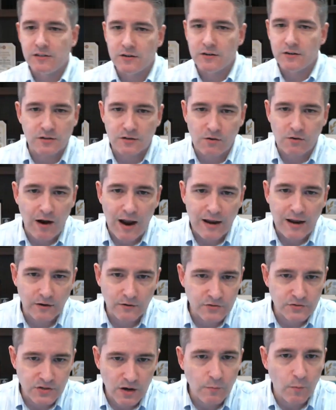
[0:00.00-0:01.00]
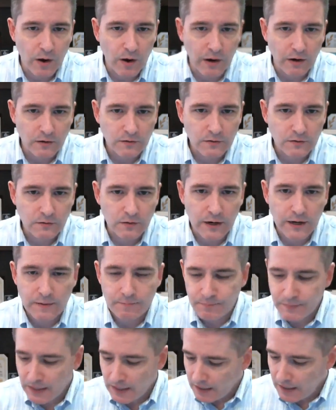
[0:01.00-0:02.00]
there's a crack here somewhere,
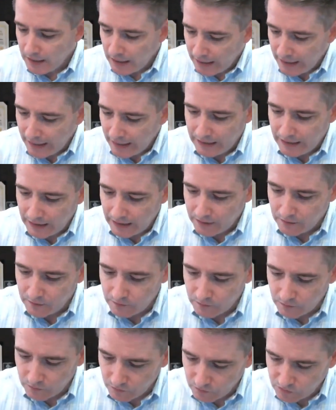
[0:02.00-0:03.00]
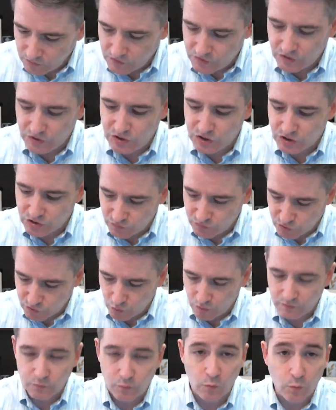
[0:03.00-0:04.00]
right? And to just
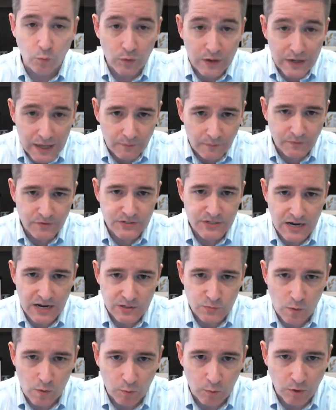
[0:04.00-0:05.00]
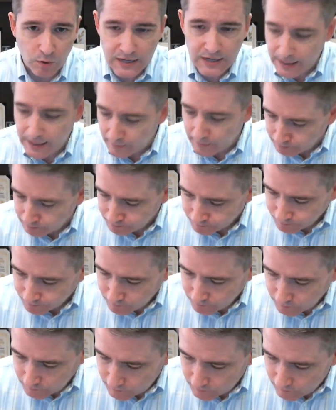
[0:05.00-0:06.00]
sort of reemphasize one more time,
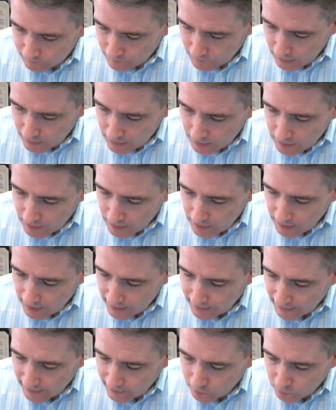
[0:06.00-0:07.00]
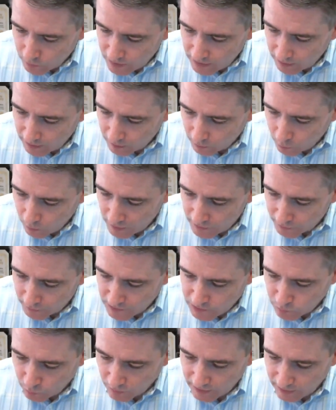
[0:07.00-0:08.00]
I don't care whether
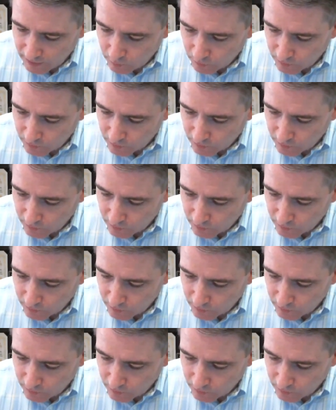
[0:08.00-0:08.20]
it's working